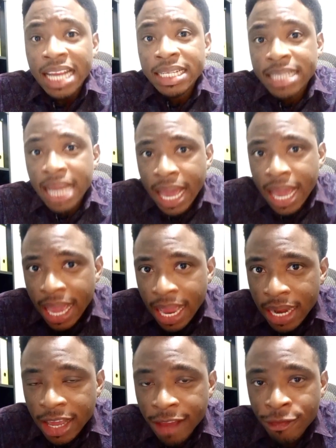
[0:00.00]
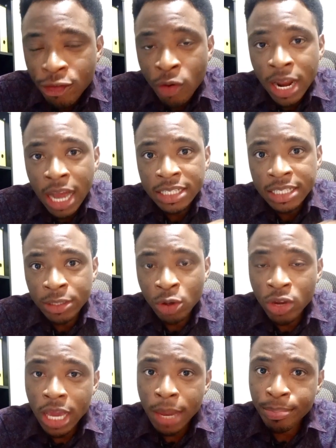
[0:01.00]
Then if some thing
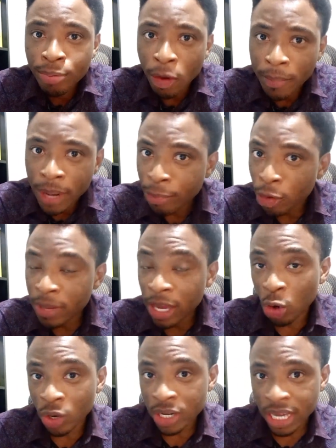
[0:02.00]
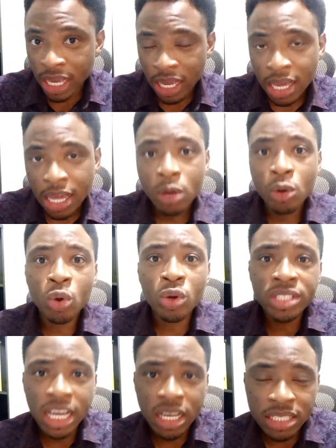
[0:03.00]
can't get problem can't day, they'll
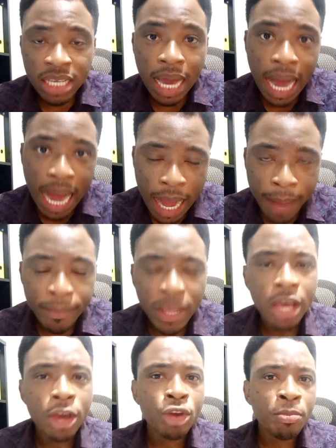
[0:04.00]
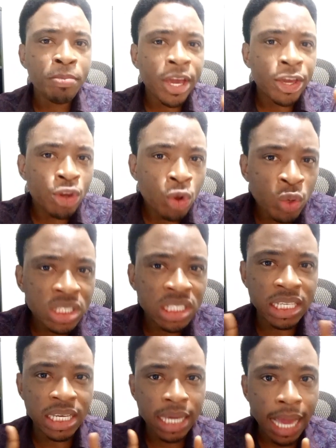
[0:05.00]
come tell you say, make you go
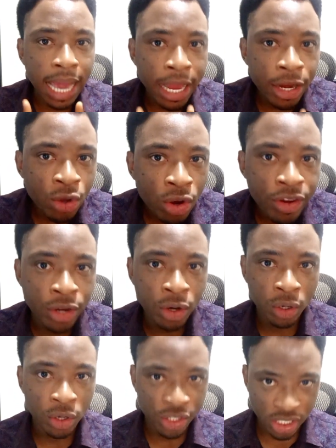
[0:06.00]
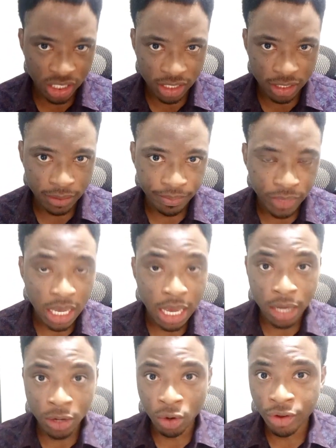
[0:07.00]
see endocrinologists.
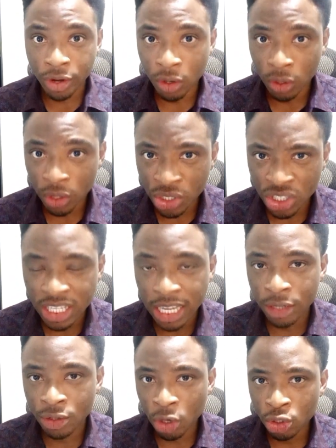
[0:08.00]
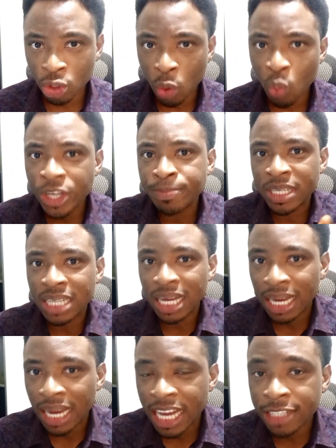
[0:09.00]
Endocrinologist now doctor we
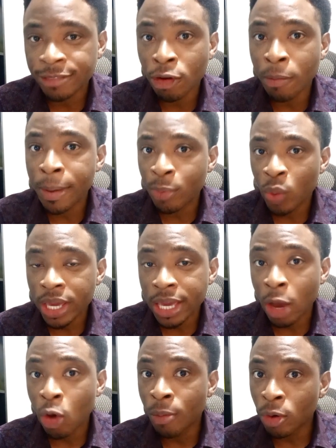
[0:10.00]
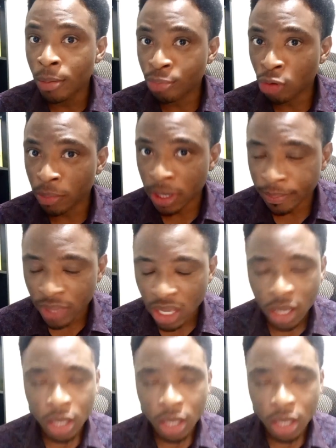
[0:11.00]
specialize for people we get hormone problem.